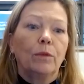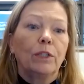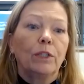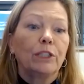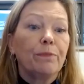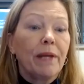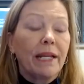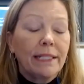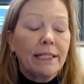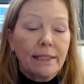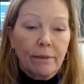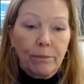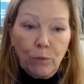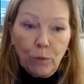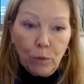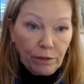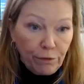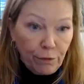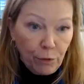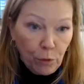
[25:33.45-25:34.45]
which makes it
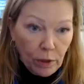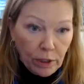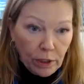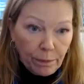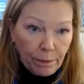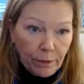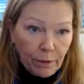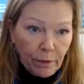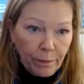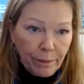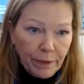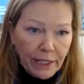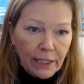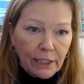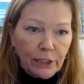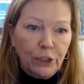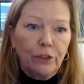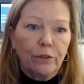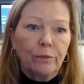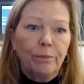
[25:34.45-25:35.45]
more affordable
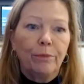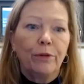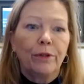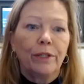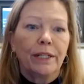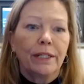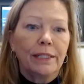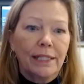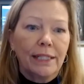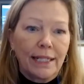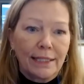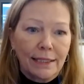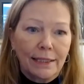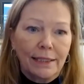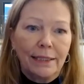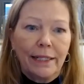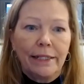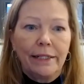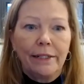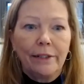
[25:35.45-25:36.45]
because you're putting less
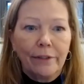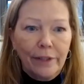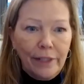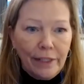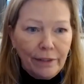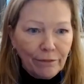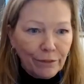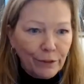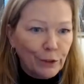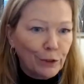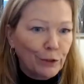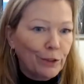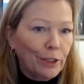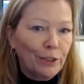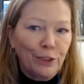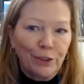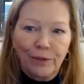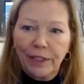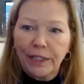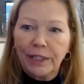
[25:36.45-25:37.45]
linear
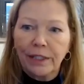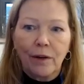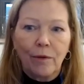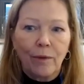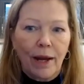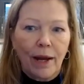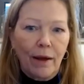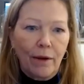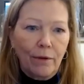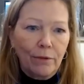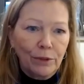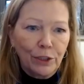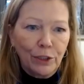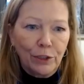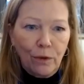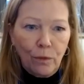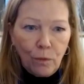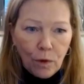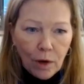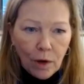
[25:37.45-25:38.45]
infrastructure in the ground, you
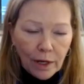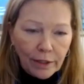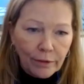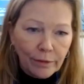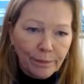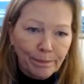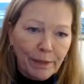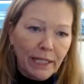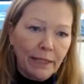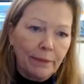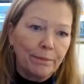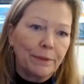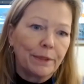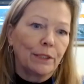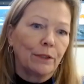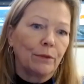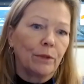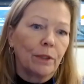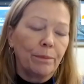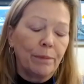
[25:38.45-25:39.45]
know, water
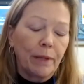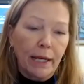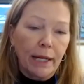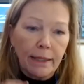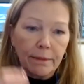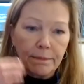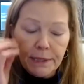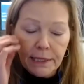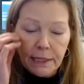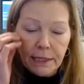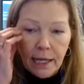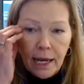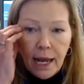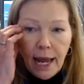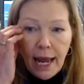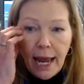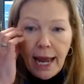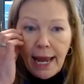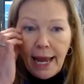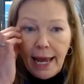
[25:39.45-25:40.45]
pipes, sewer pipes,
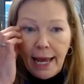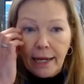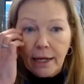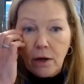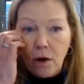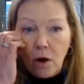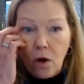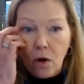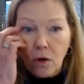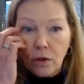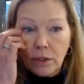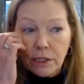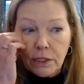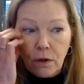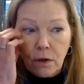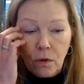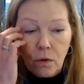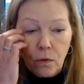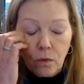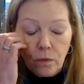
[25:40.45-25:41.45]
and
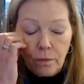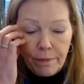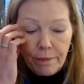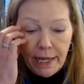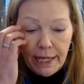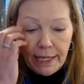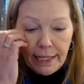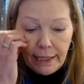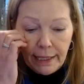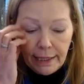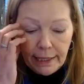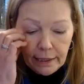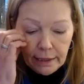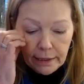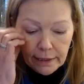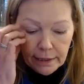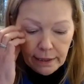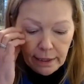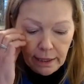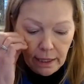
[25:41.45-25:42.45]
also making
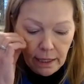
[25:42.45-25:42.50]
it